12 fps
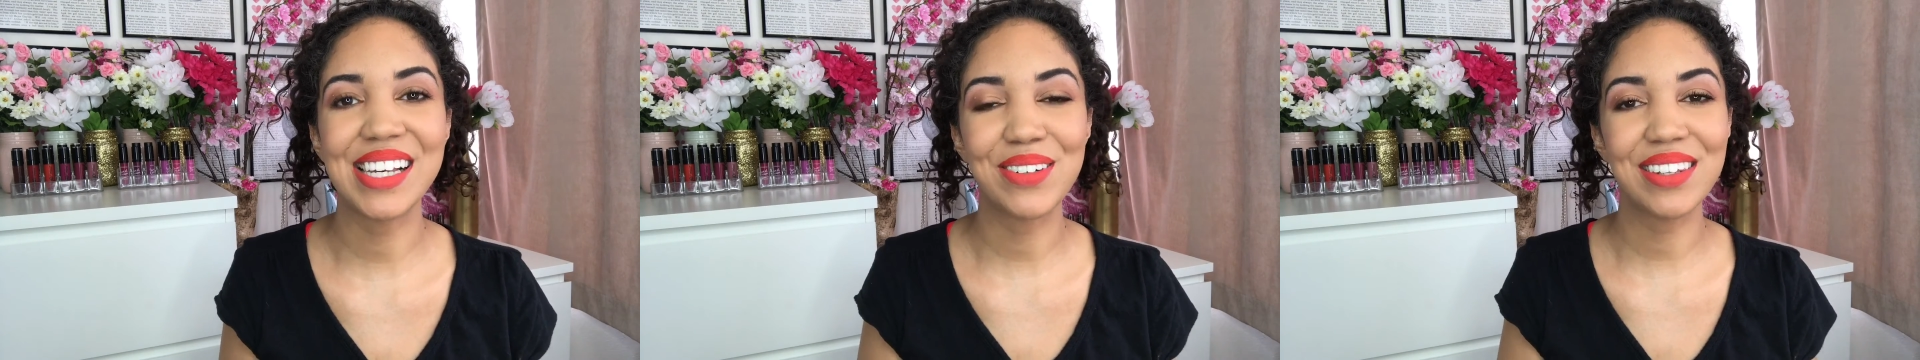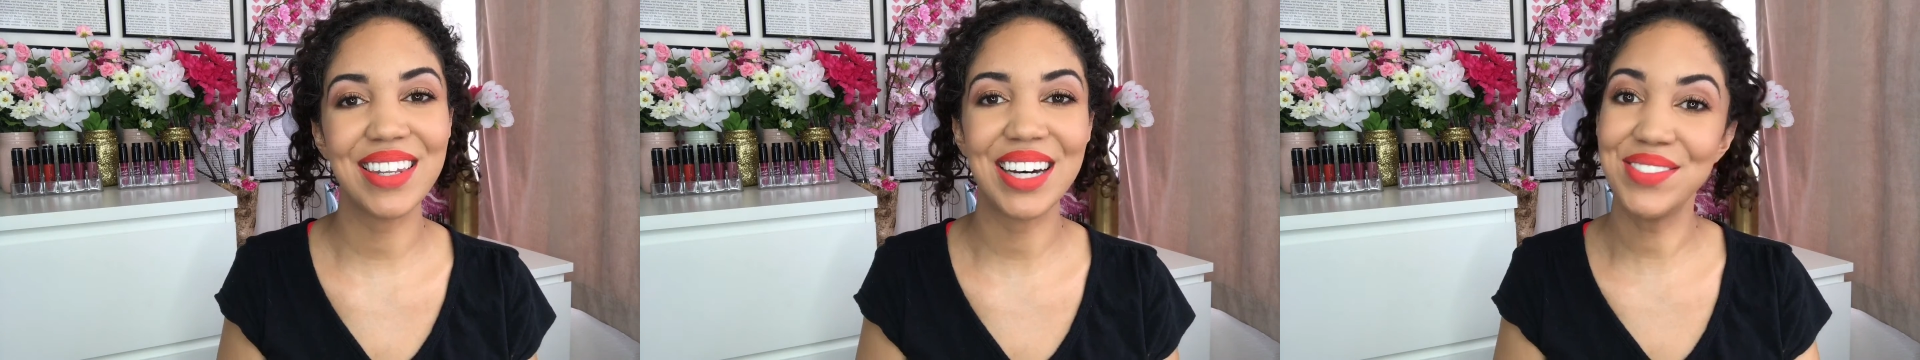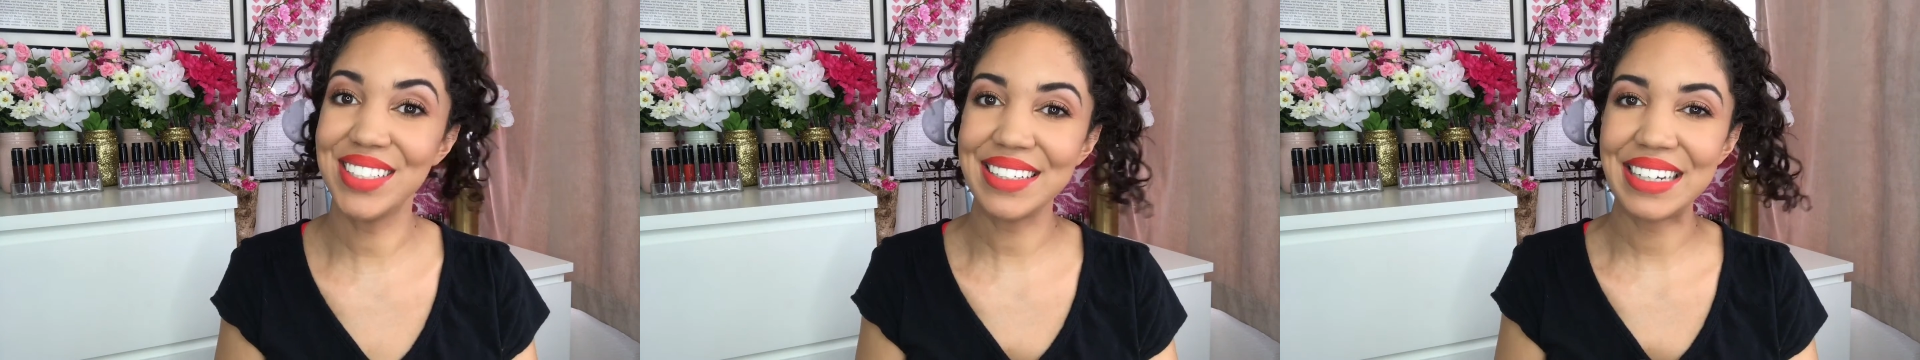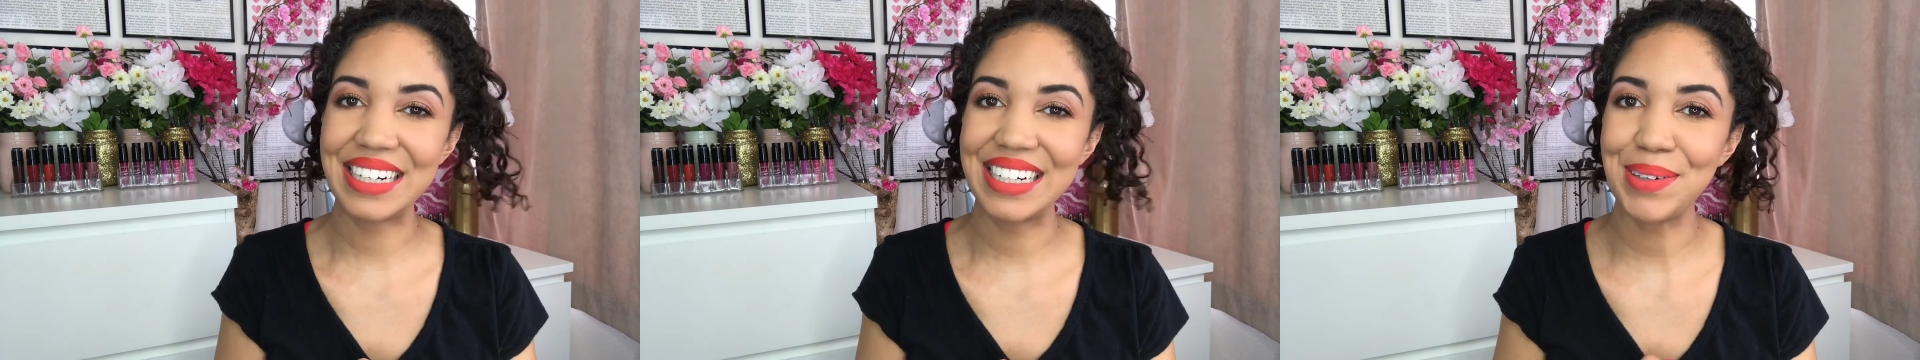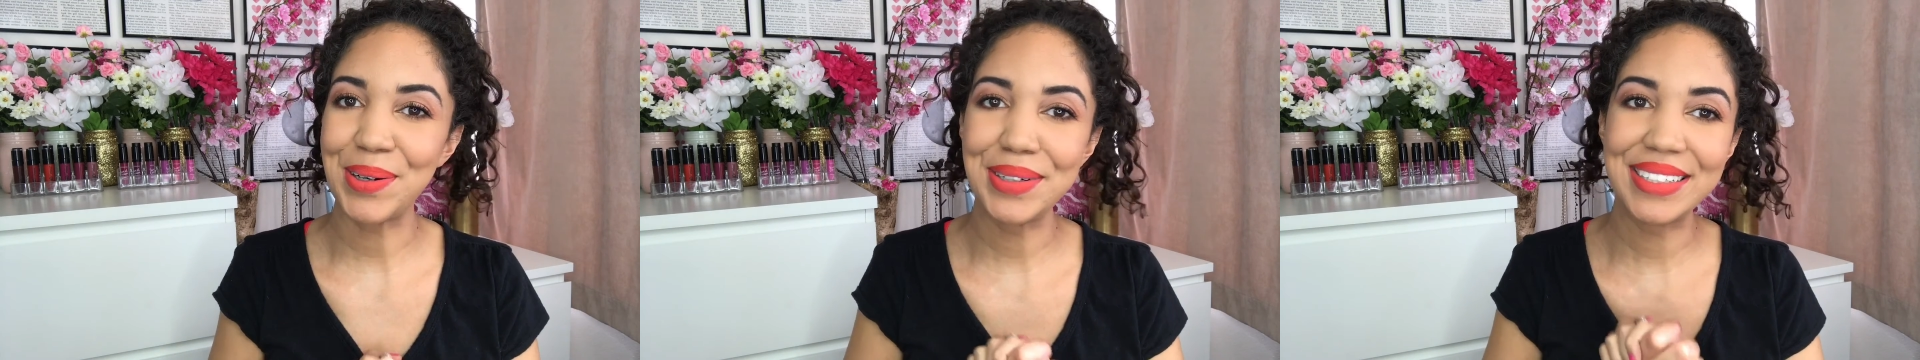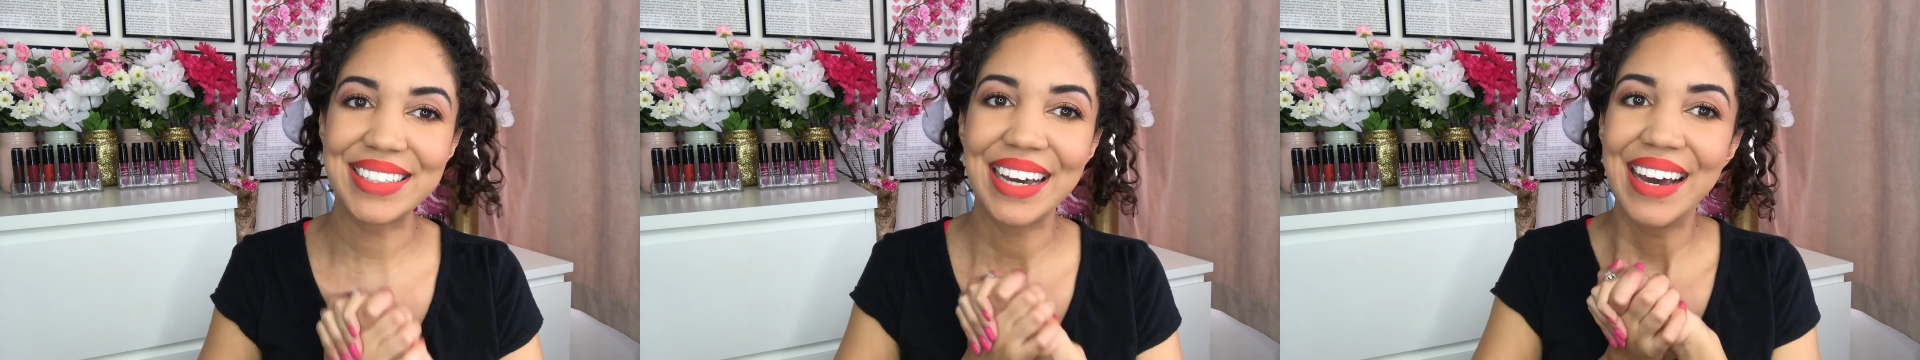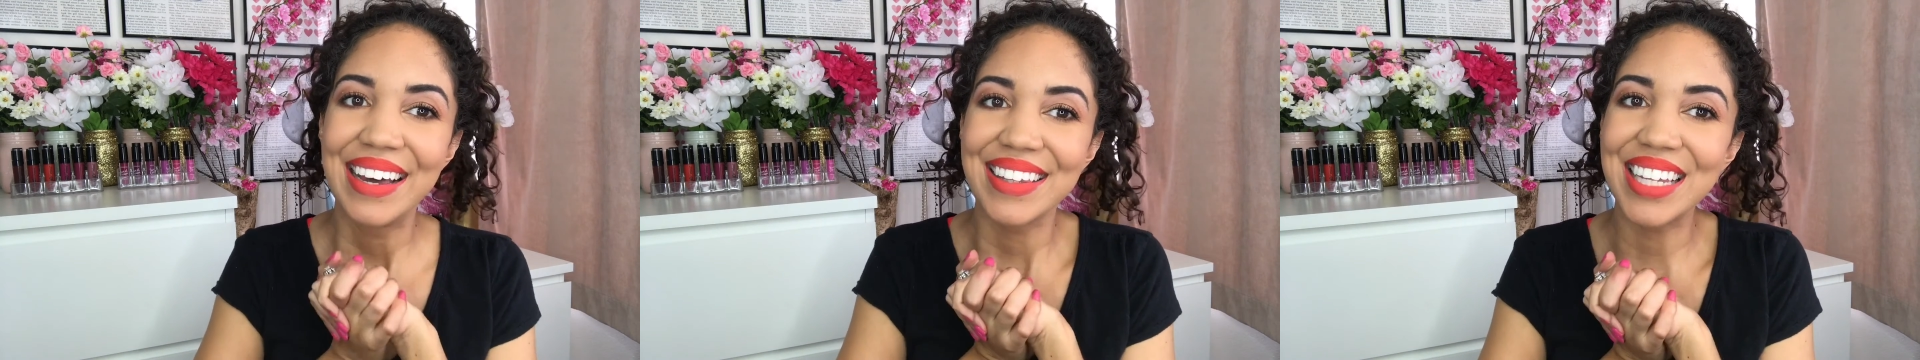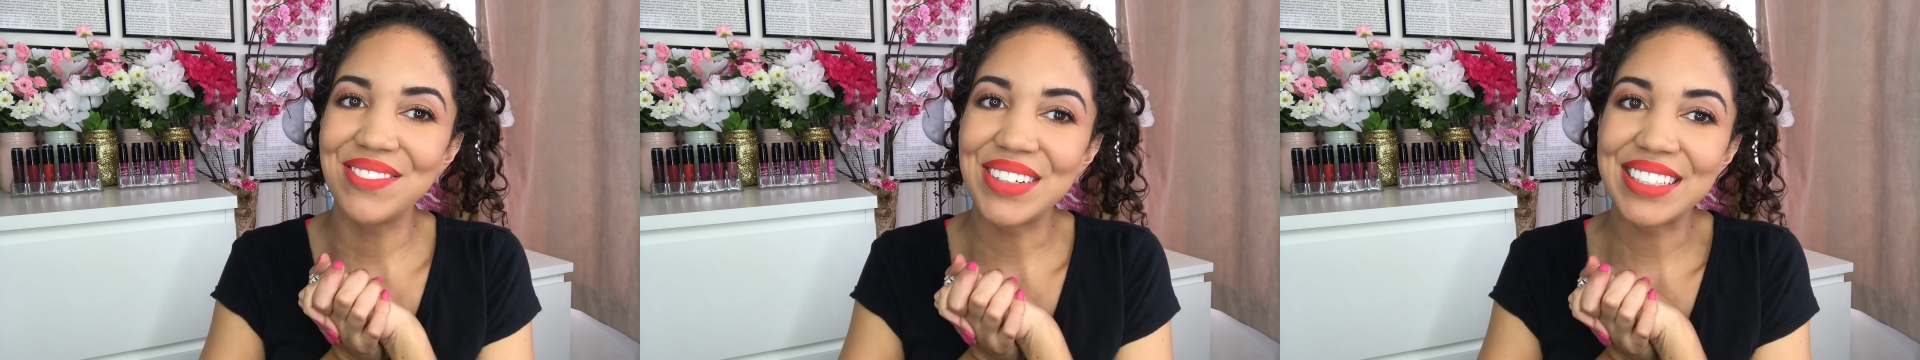I would love to hear. I'm always
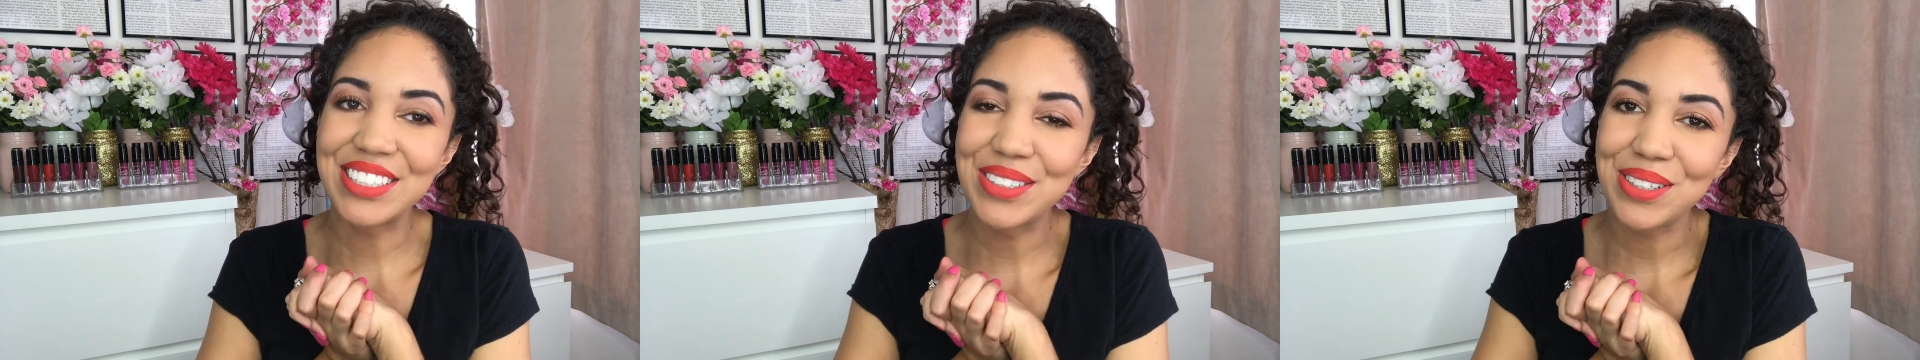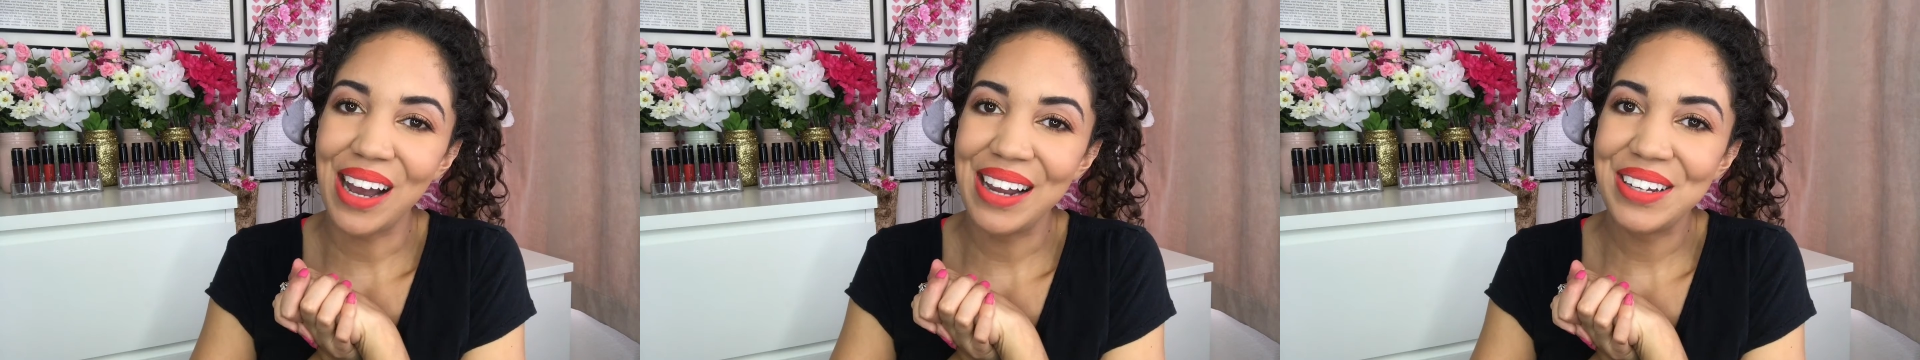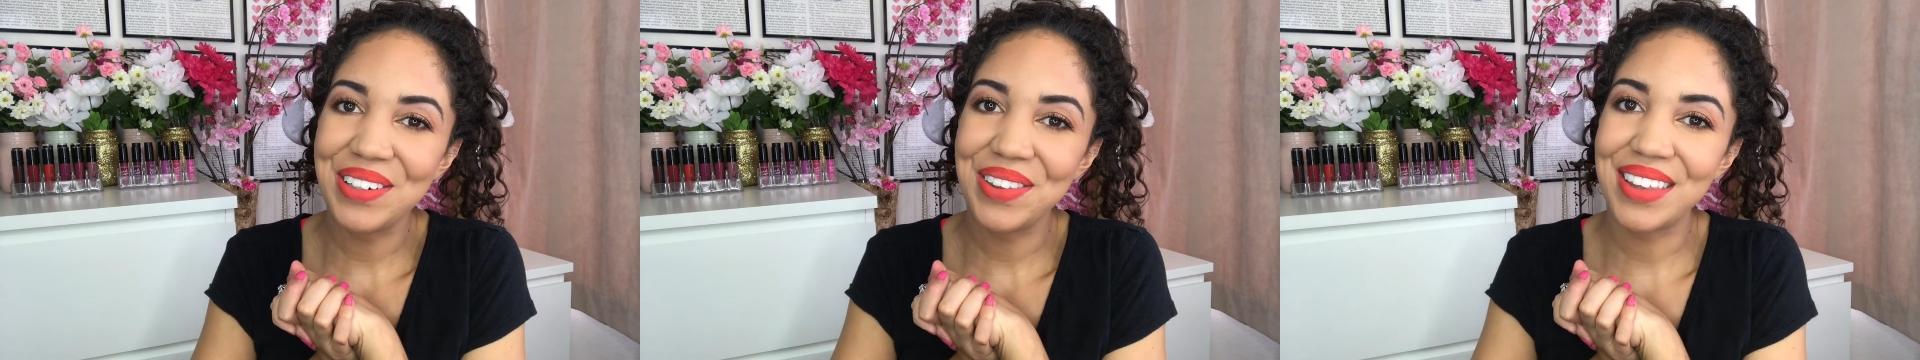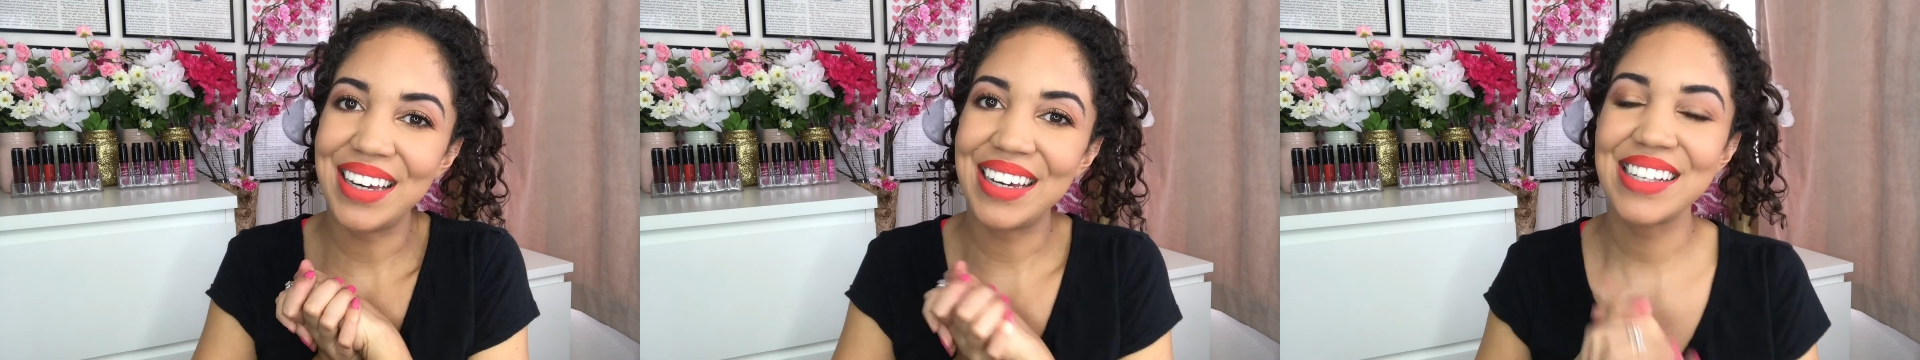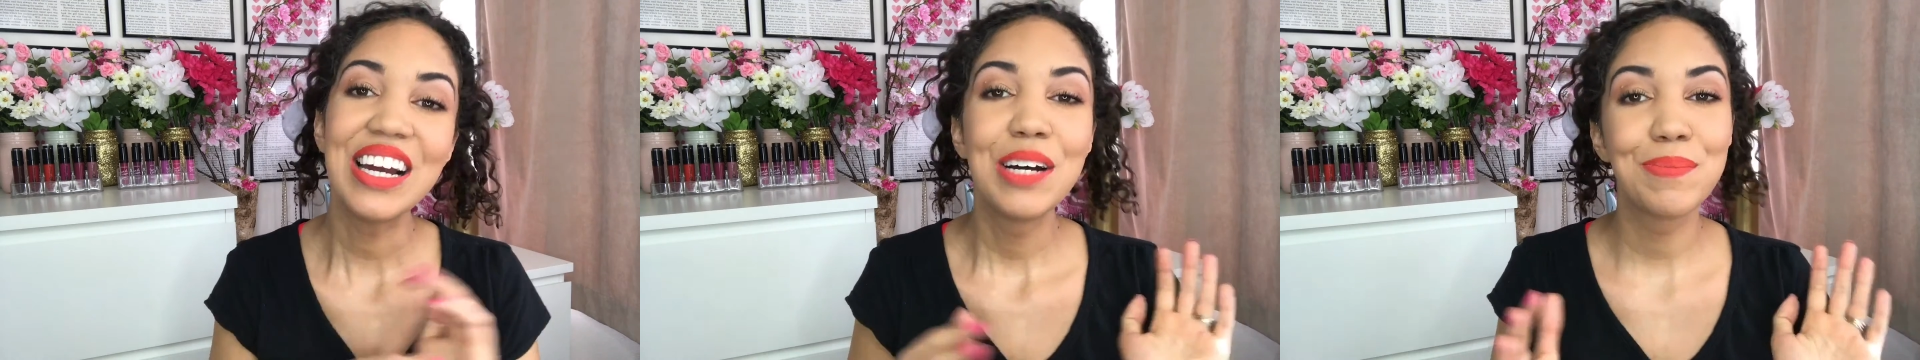loving to try new things.